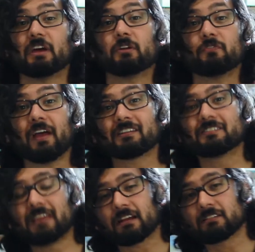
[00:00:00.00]
Sound effects,
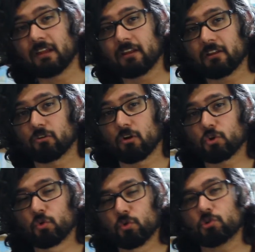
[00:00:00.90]
text, and editing are all
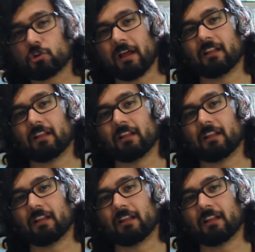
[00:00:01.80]
crucial